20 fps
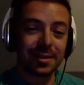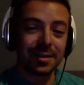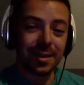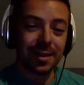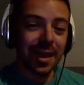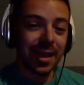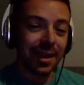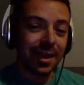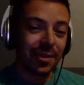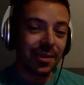
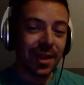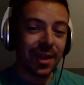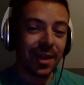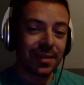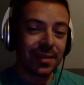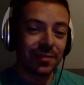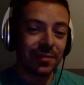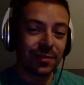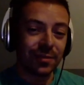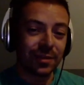Thank you
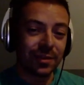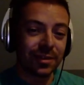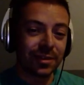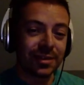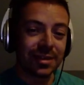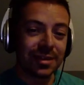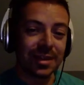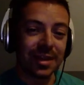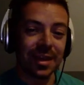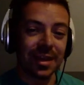guys for
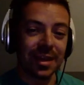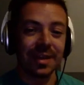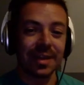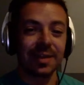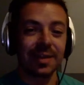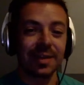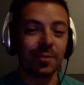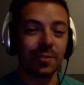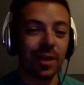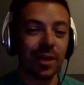listening
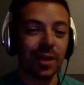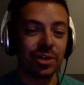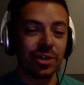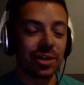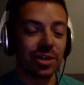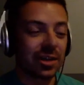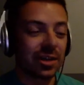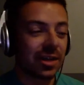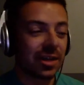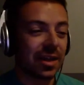and
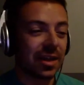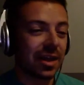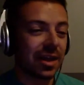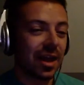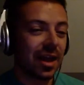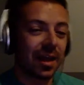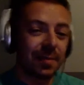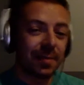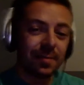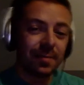watching.
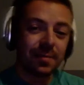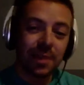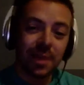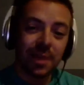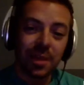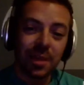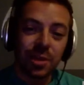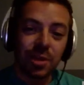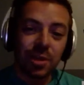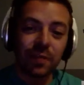And
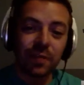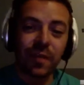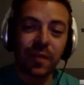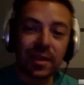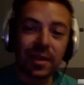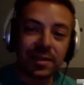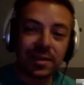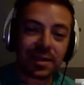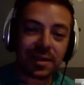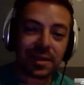you can
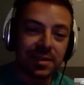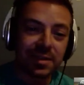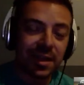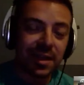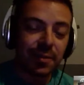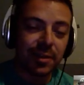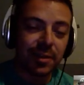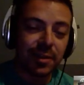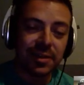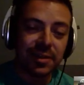find us on
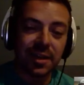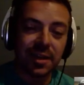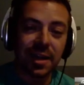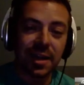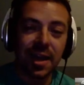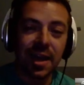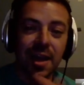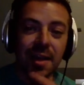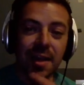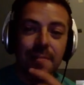
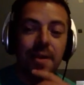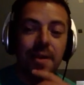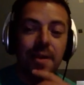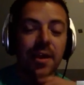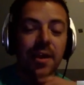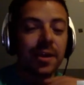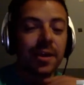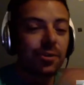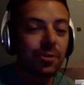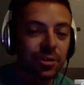sidequesting.com,
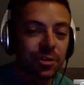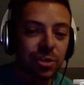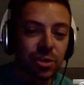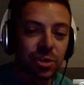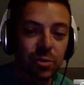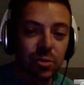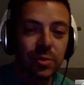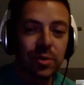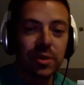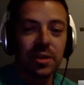
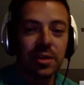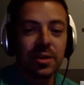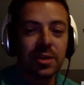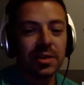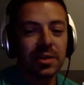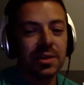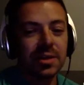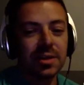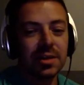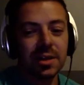YouTube.
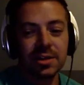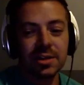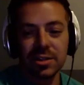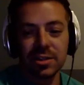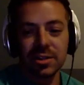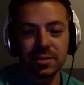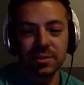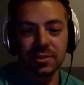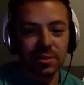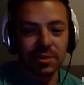
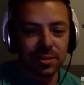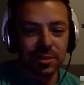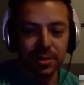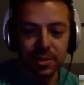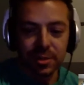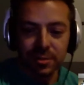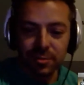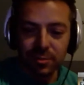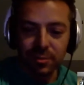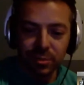Just do the
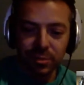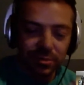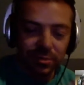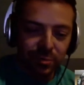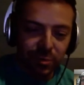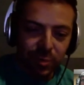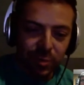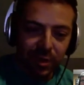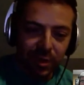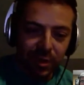search and we'll
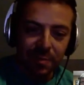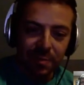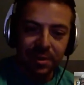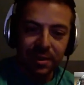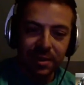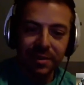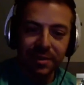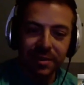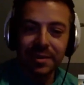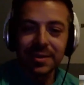put it up
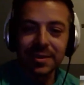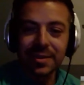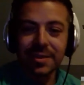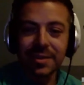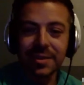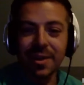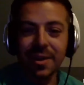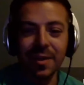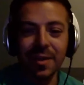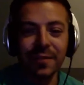there.
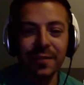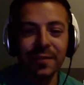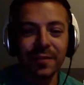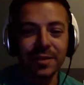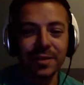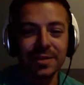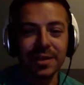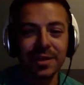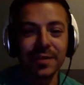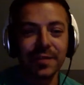All that fun
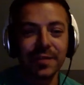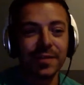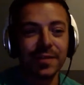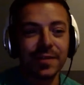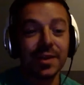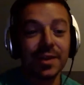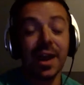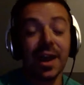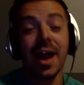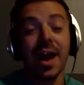stuff.
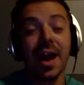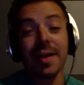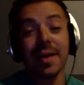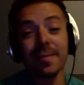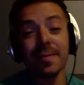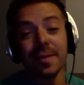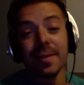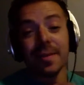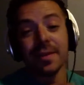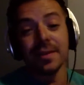
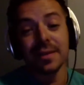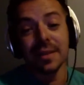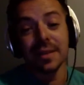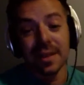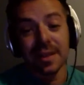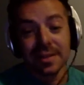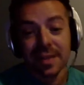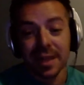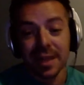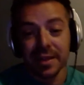I'm
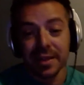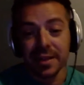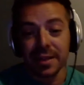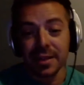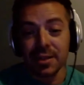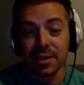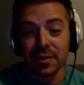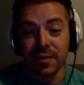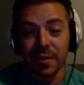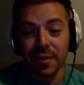Dali.
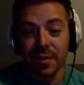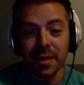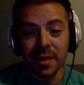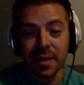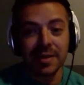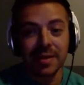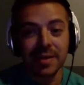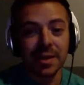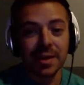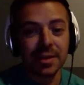You can find me
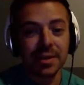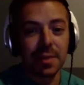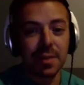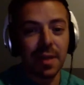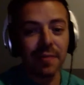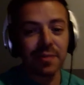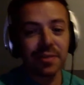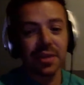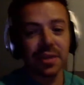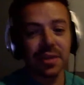at Dali
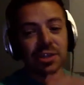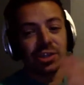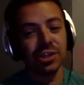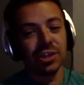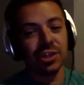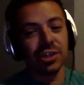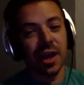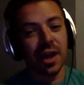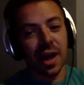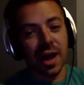Demosky.
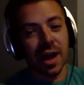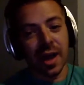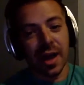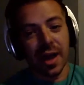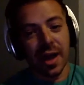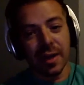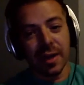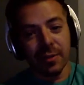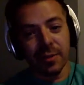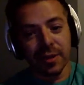
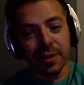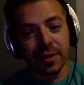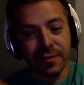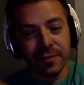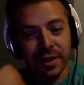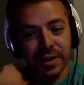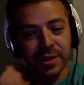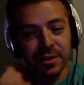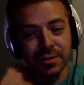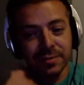John, where can they
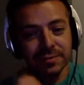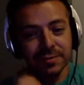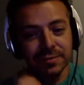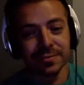find you?